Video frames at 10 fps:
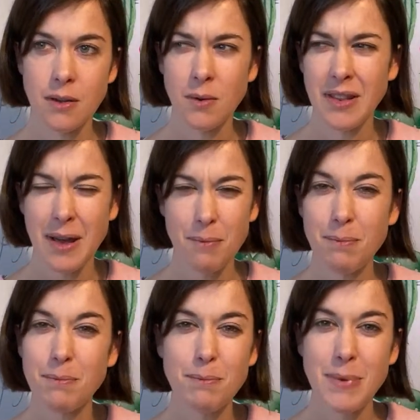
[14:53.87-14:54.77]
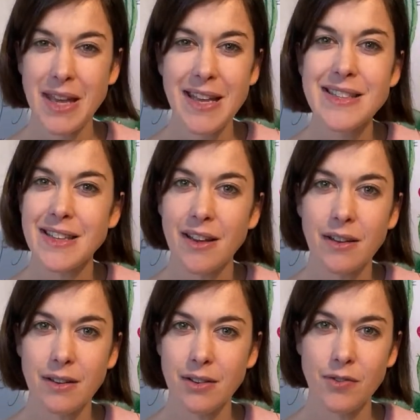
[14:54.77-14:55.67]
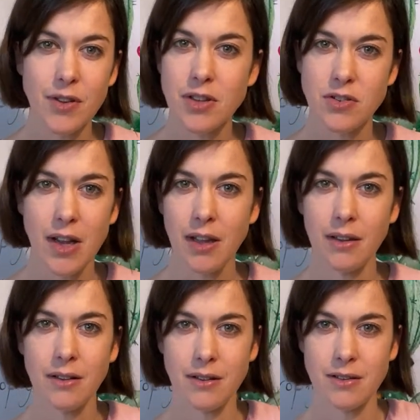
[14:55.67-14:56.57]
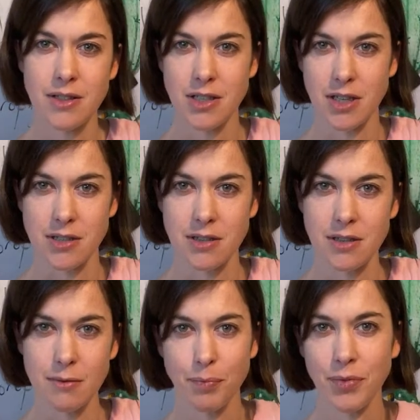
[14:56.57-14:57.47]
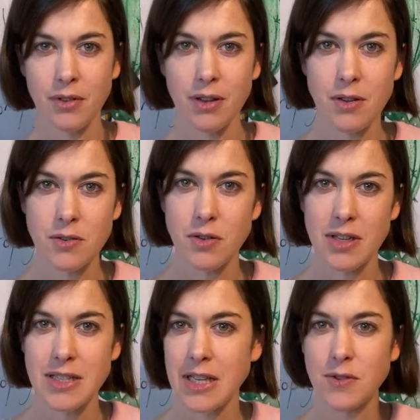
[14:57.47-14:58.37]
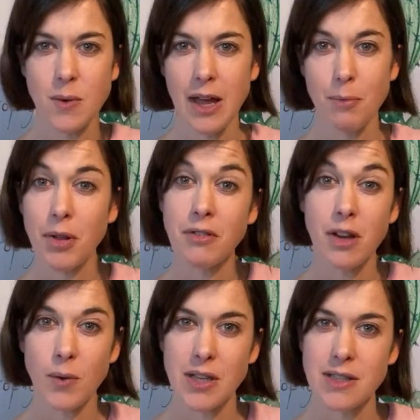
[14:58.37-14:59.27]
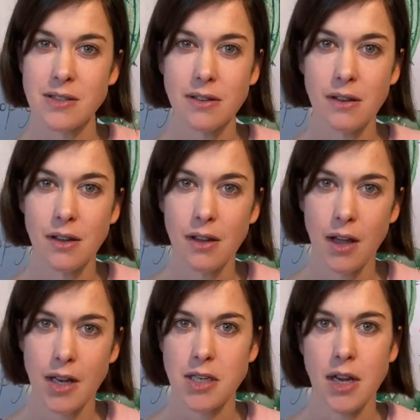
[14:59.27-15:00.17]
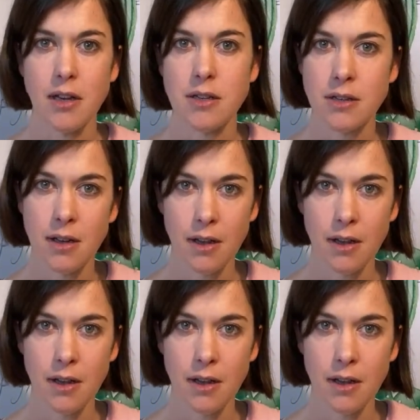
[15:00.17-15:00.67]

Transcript: Wouldn't that be easier for the tree to just lose all its leaves without bothering with this colour change?